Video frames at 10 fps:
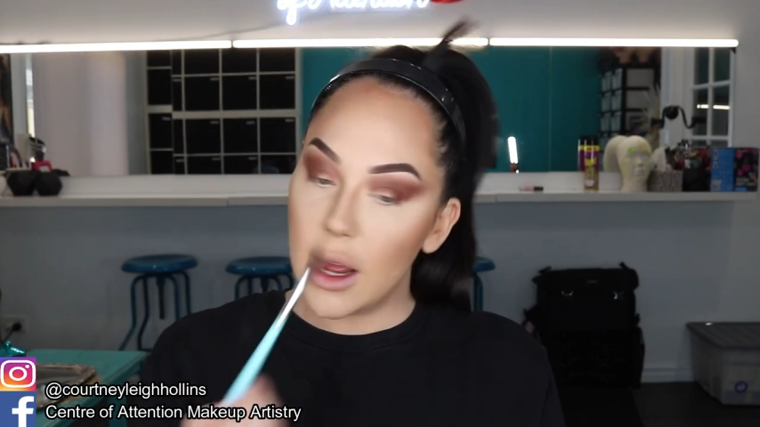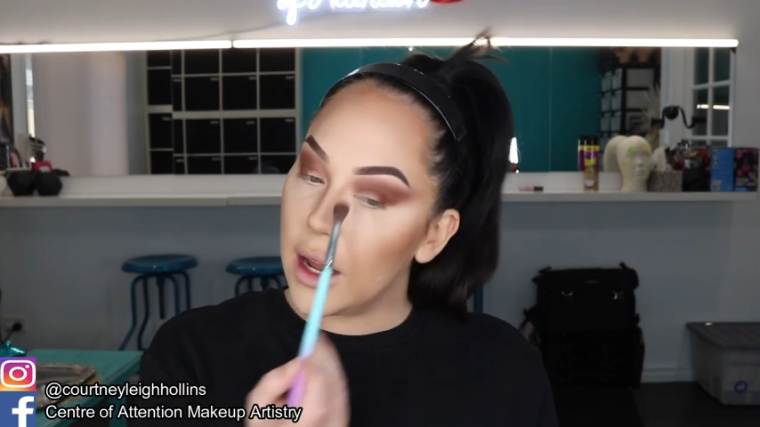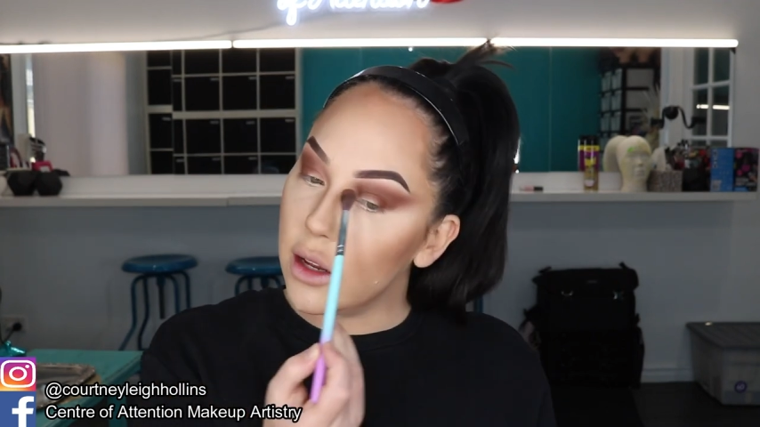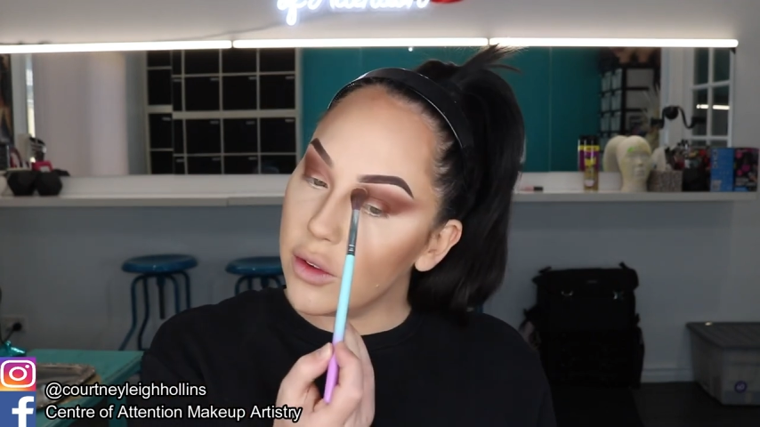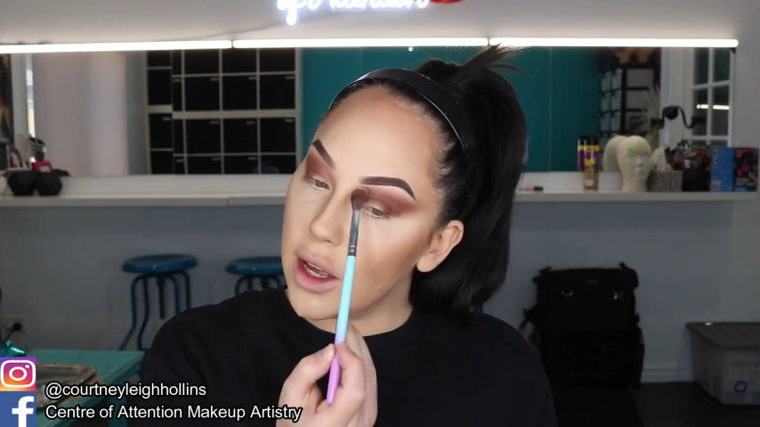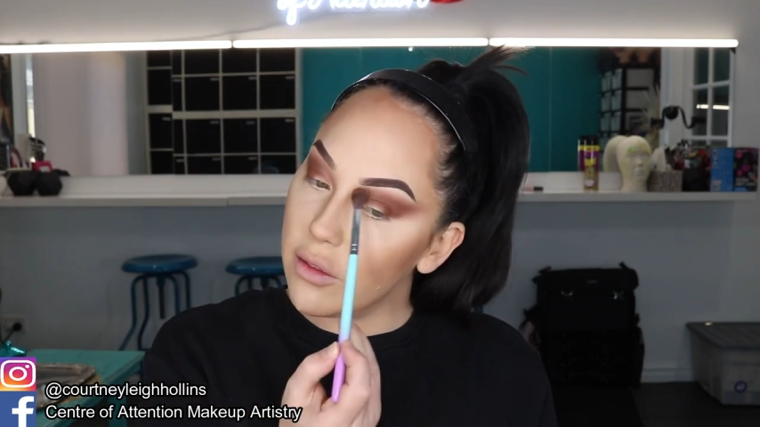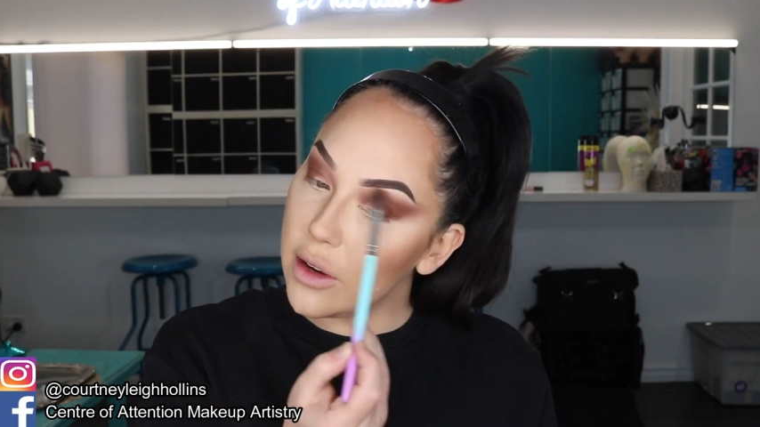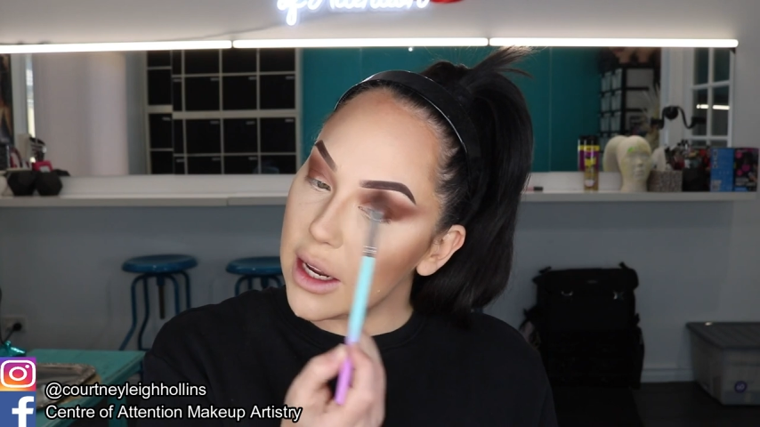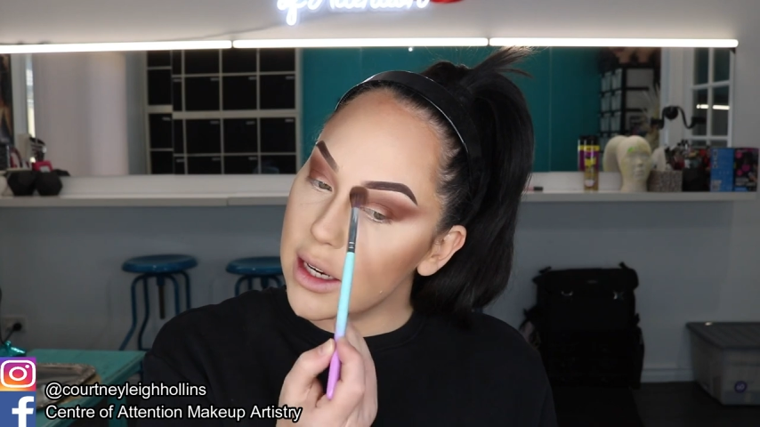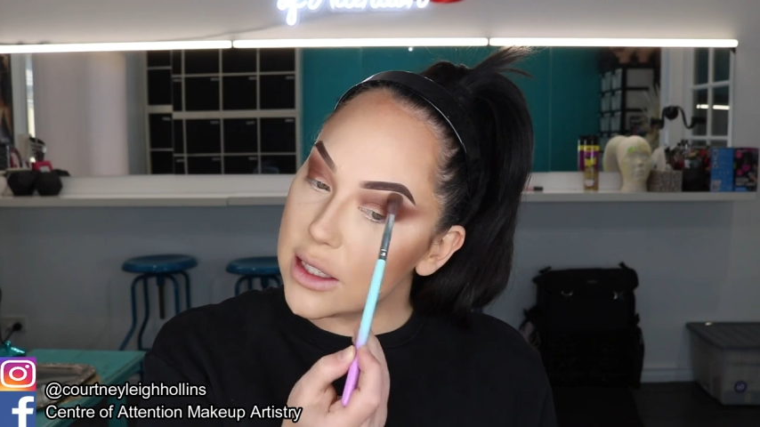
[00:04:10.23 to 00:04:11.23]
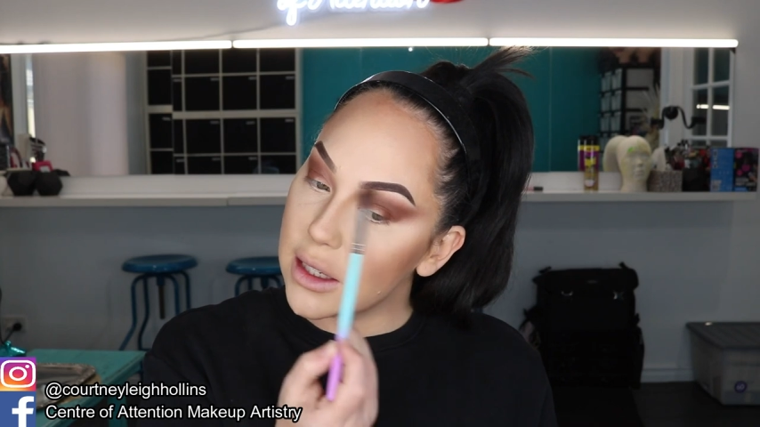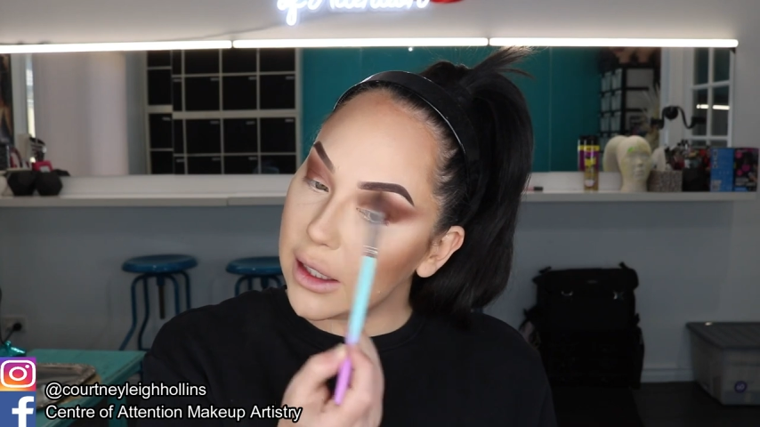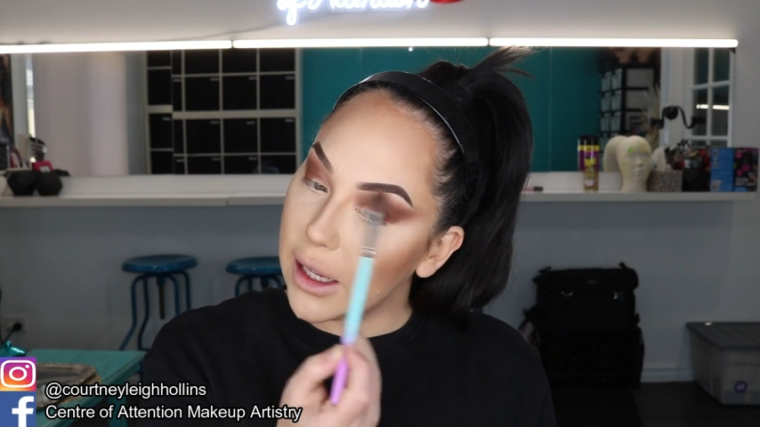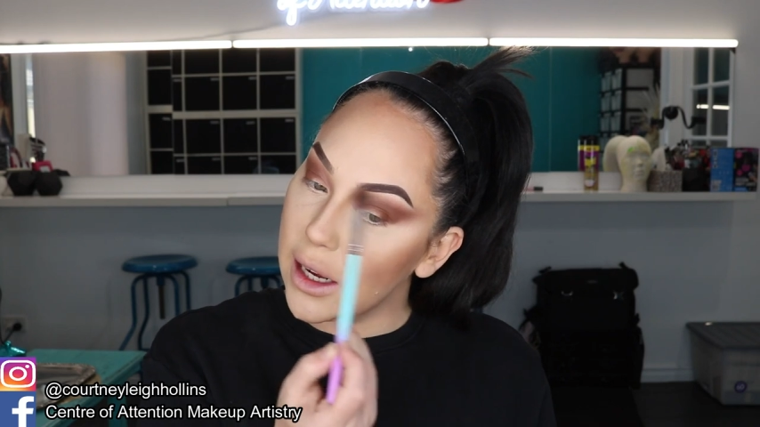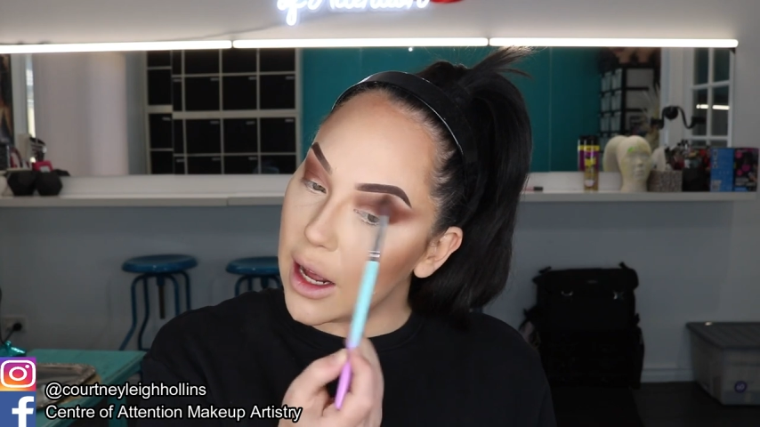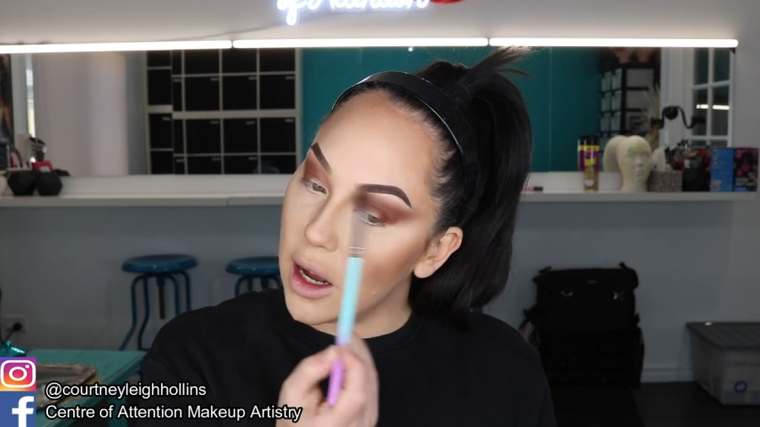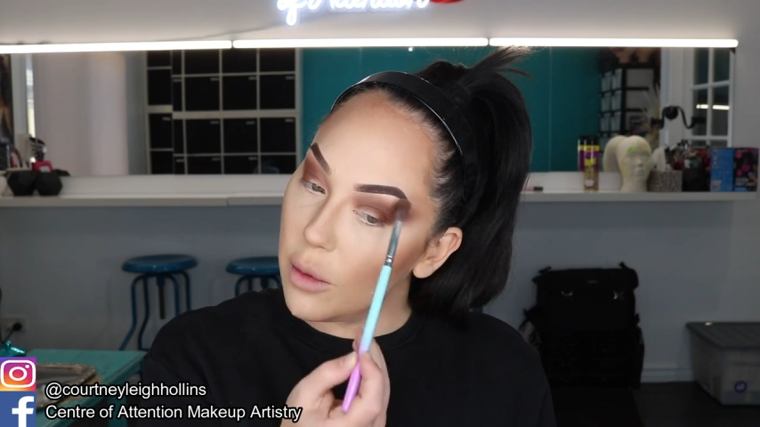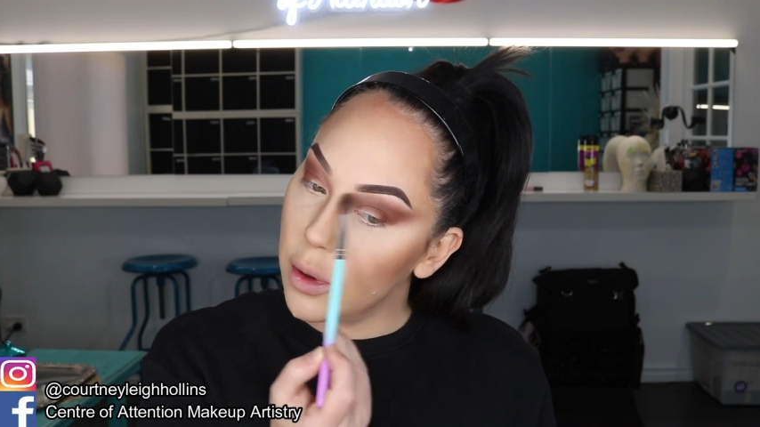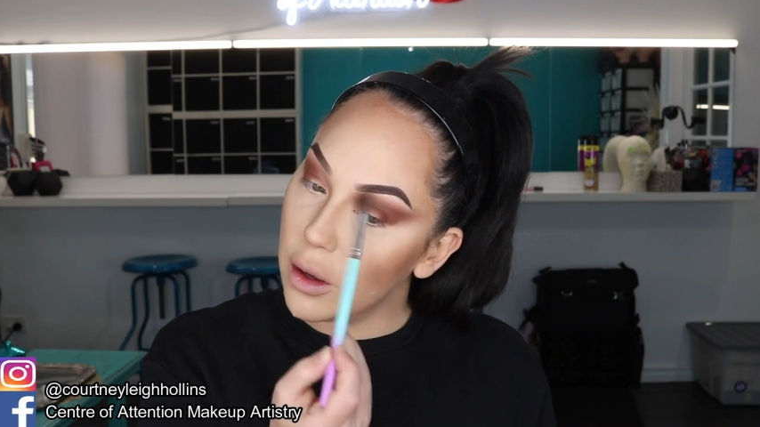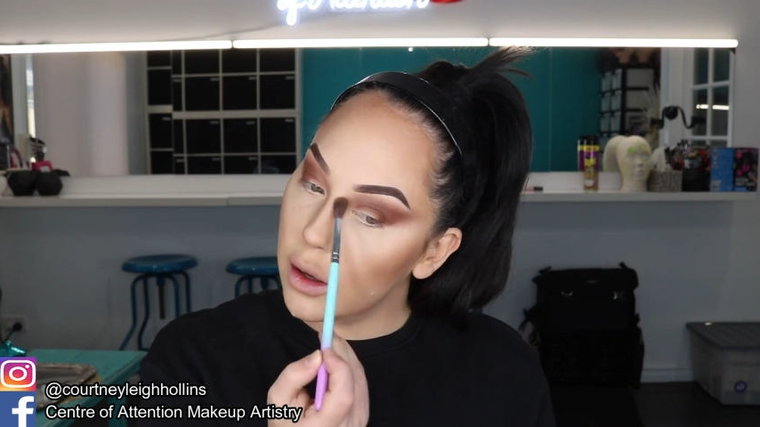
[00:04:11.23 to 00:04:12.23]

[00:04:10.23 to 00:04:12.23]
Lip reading: And if you ever need to clean up